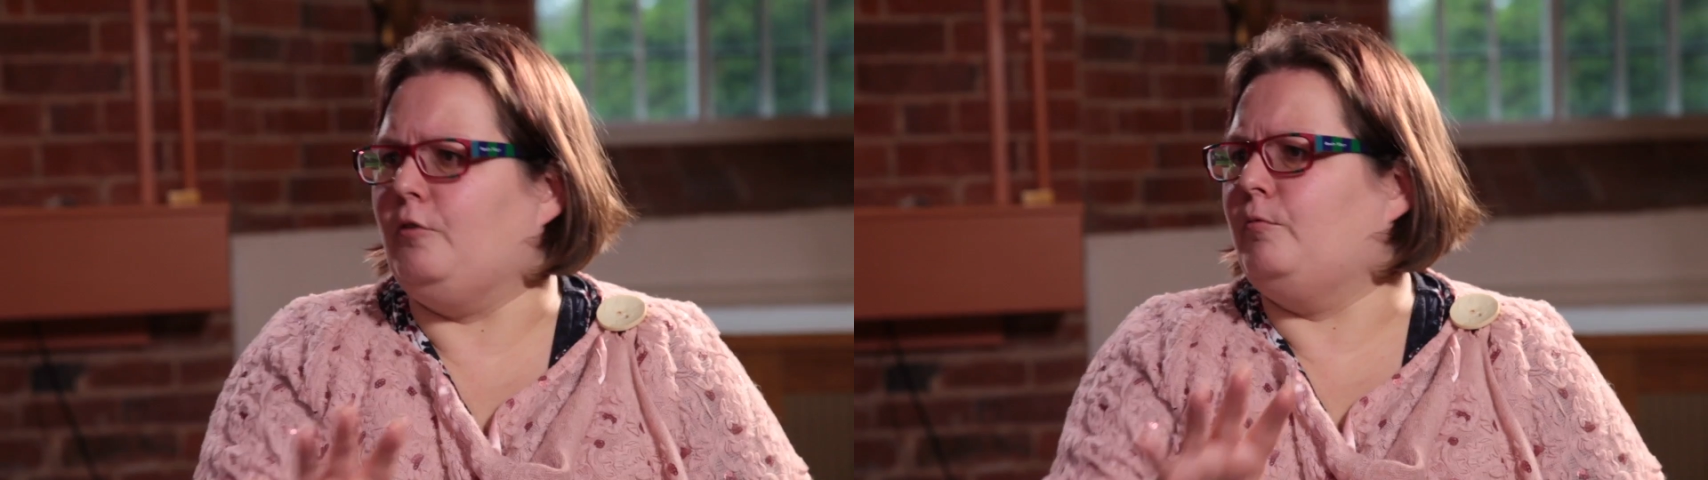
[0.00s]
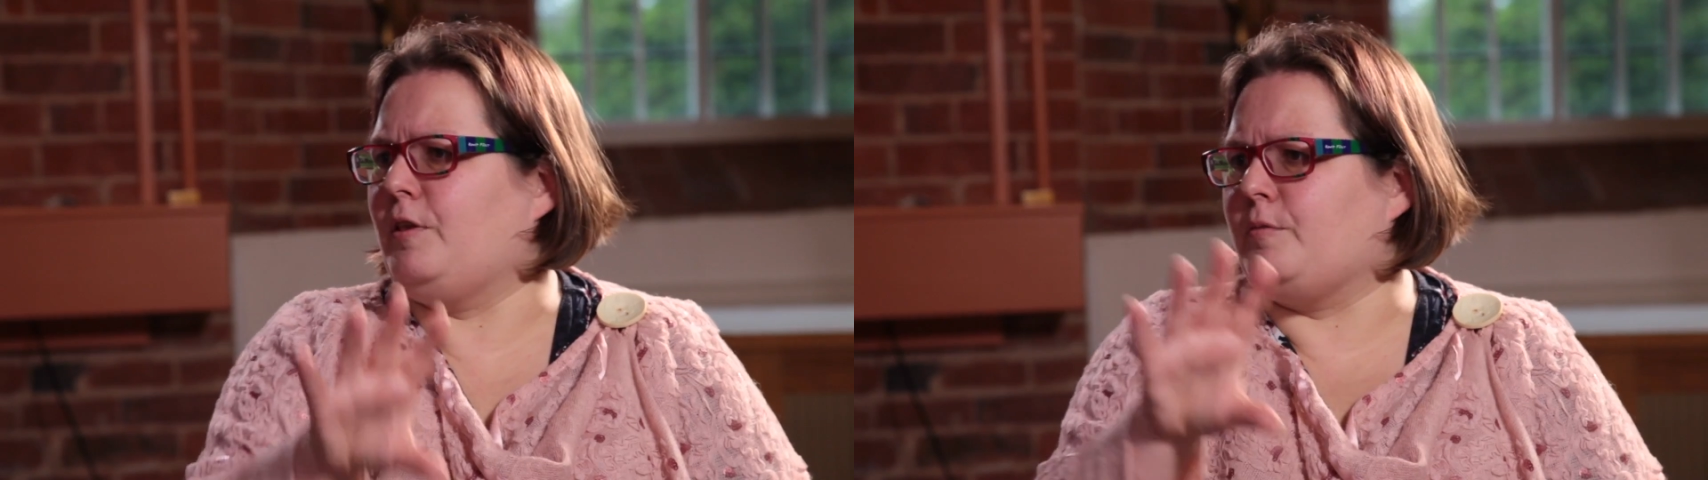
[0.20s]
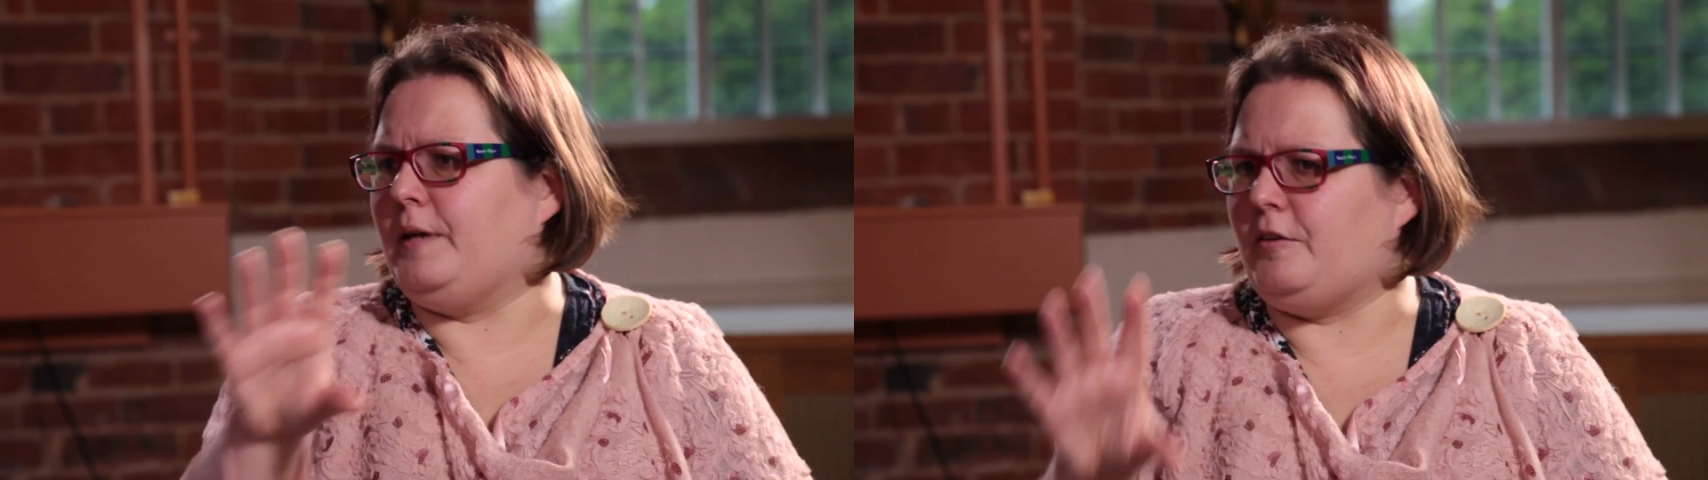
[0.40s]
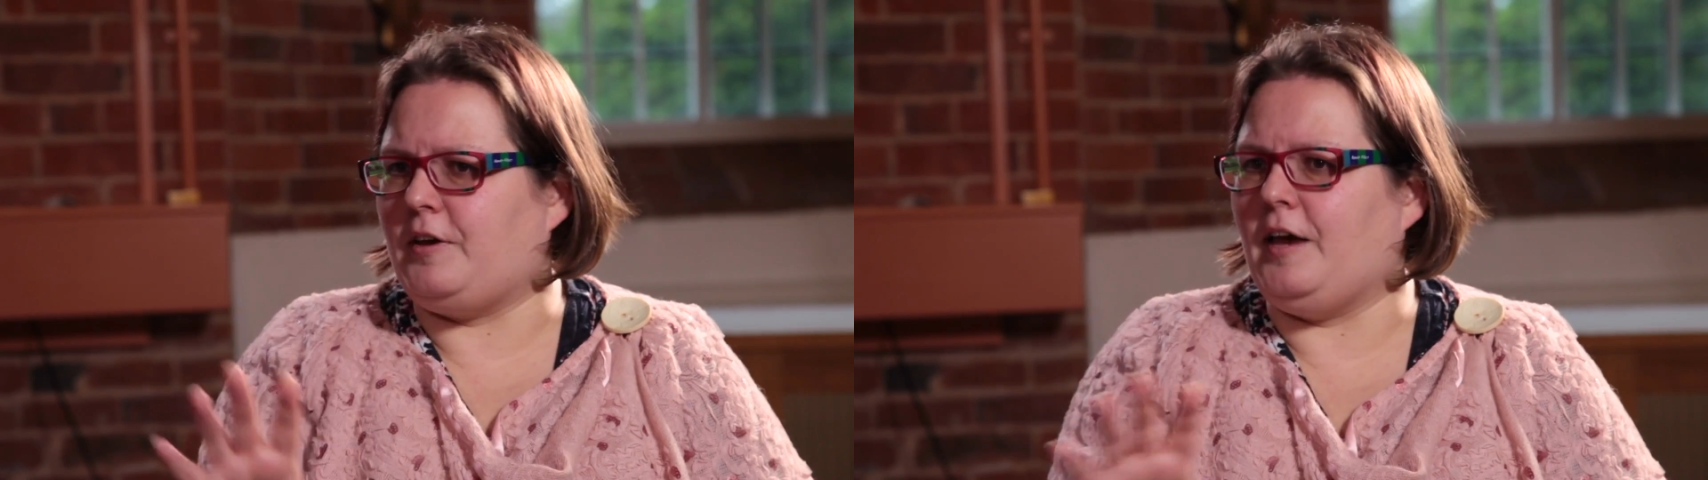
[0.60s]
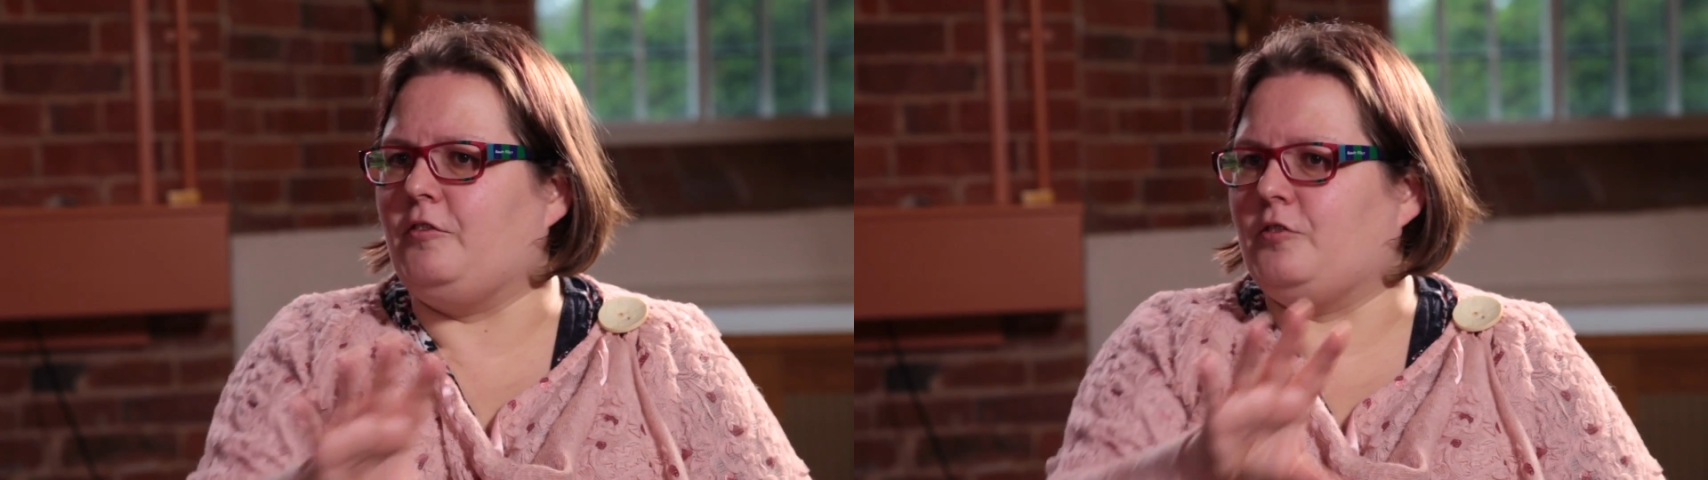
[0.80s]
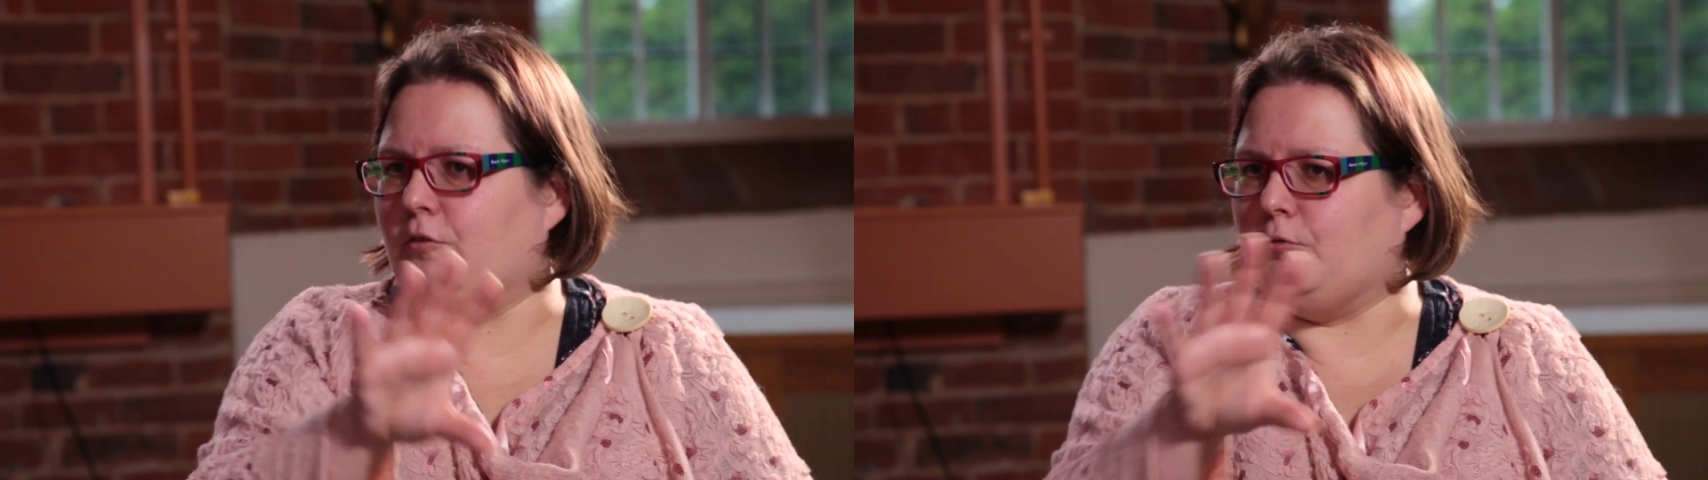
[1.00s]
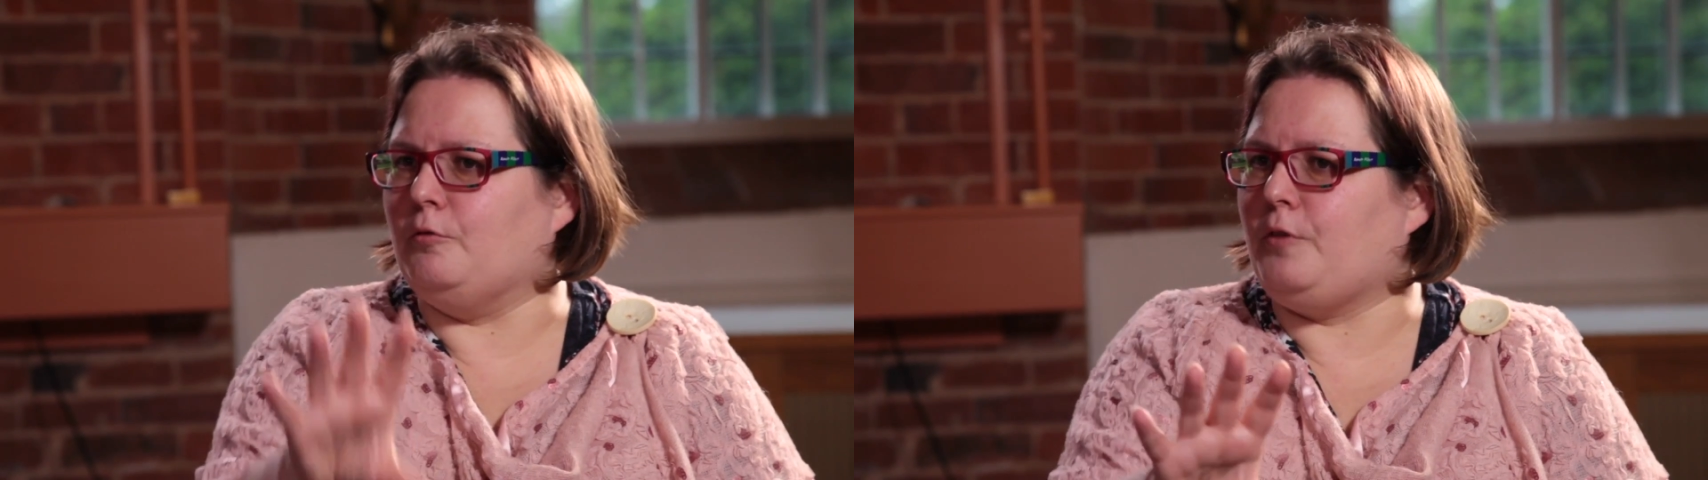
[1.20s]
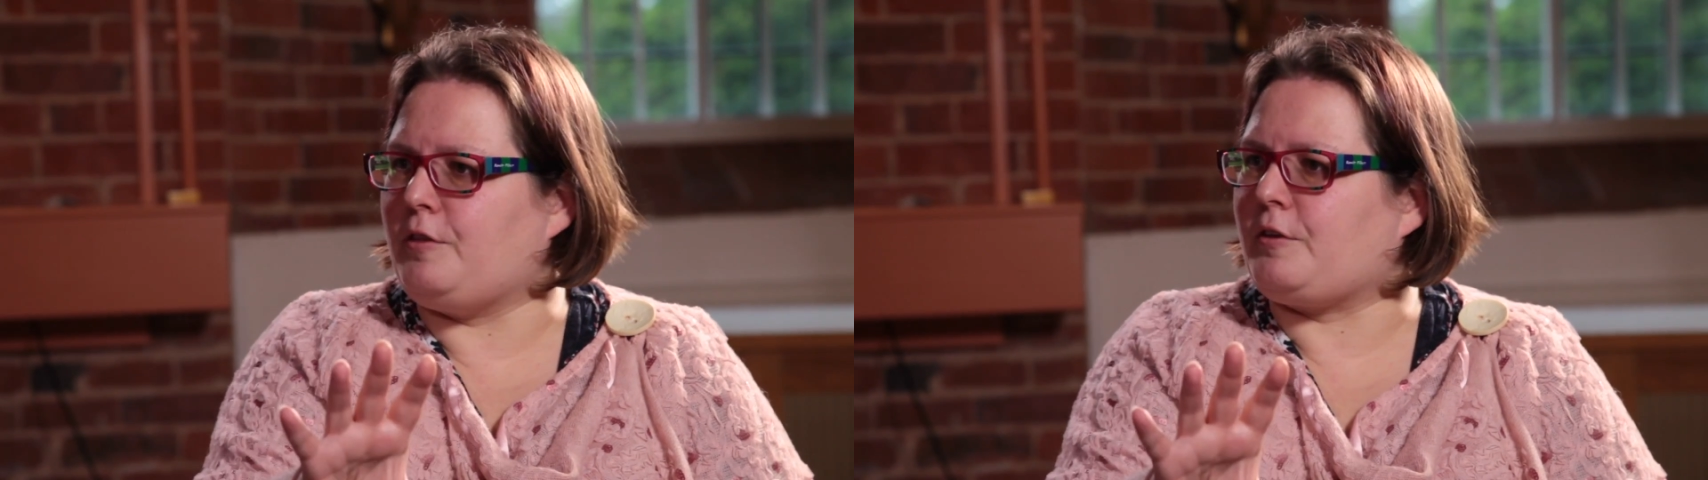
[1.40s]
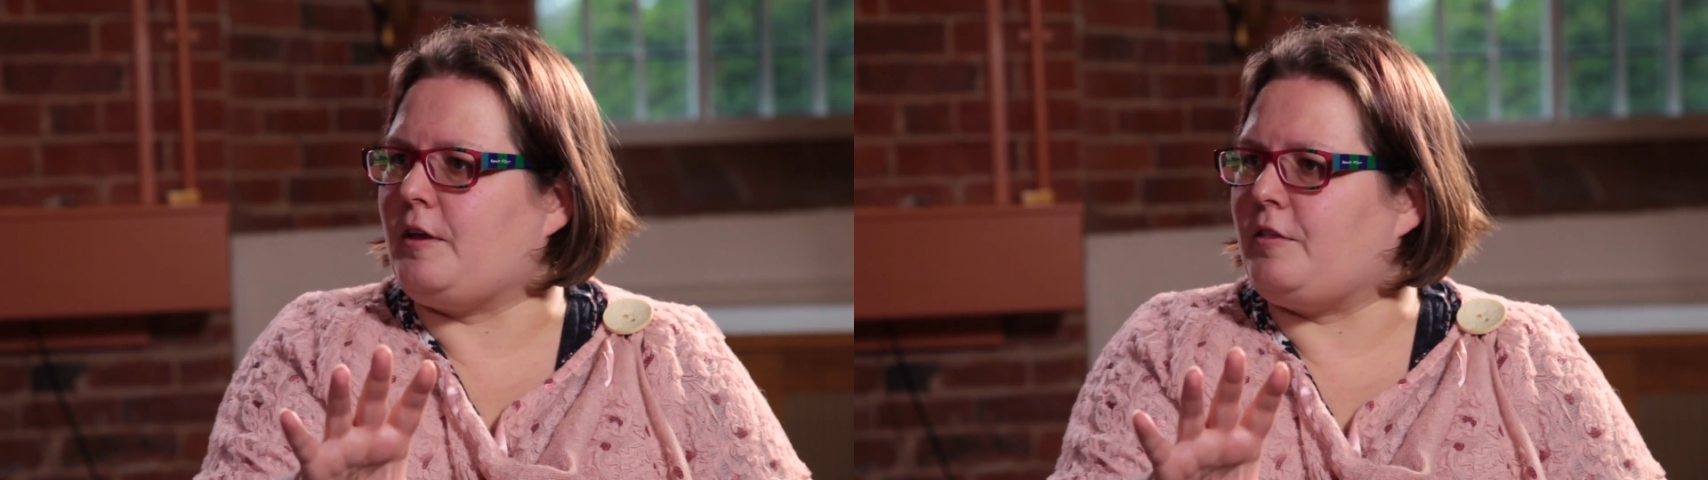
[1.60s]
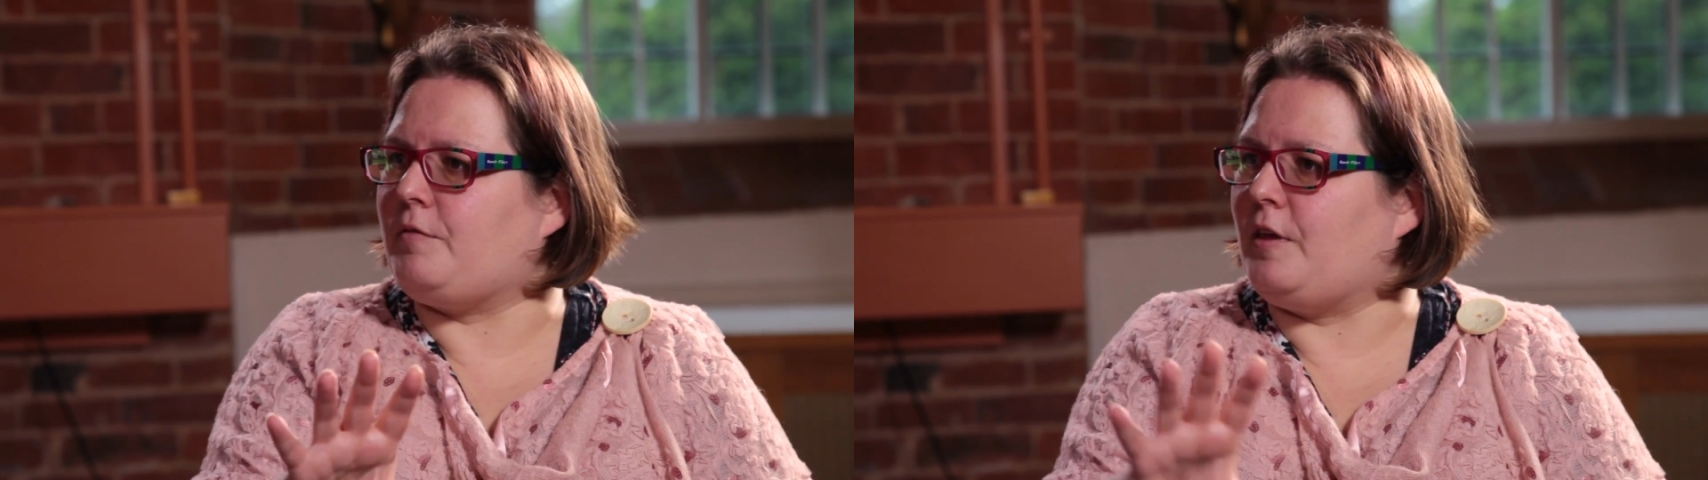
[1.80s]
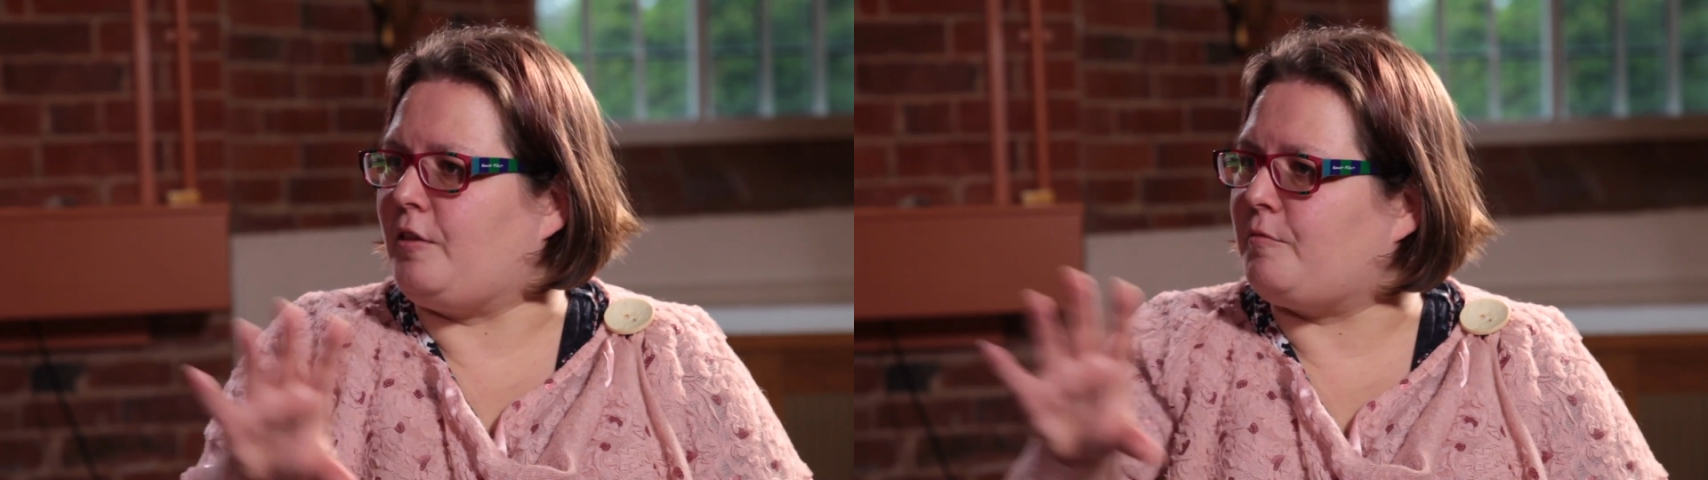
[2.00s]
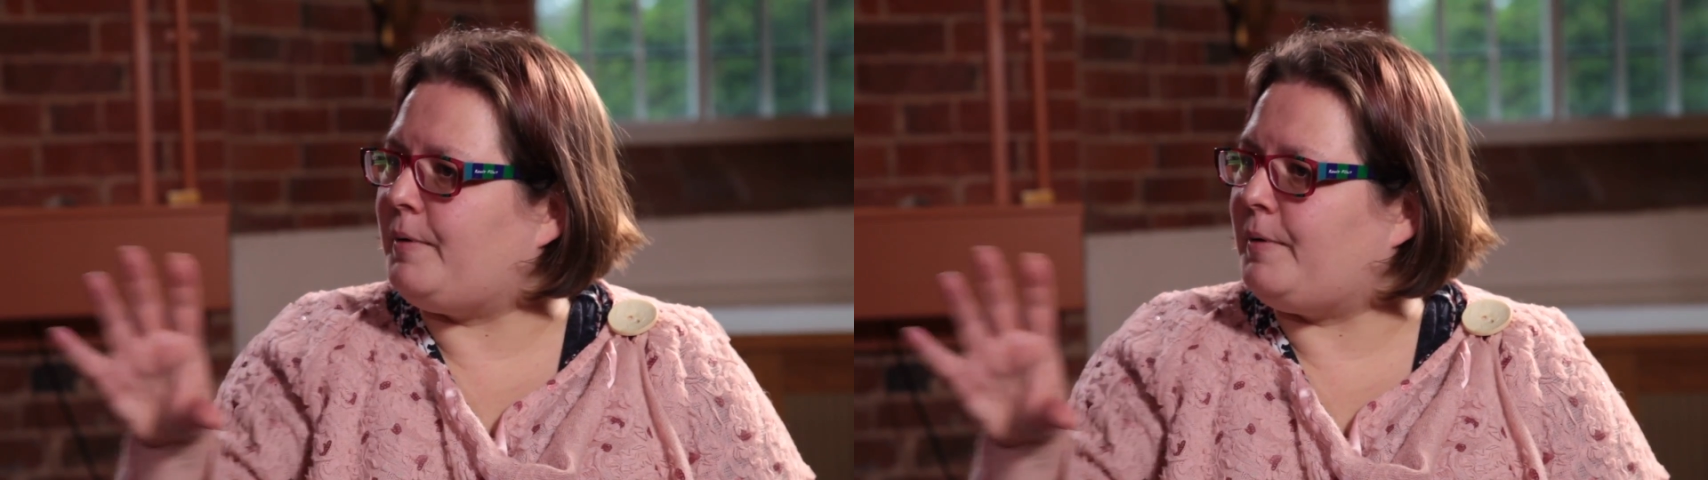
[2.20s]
or reasonable education or all those kinds of things.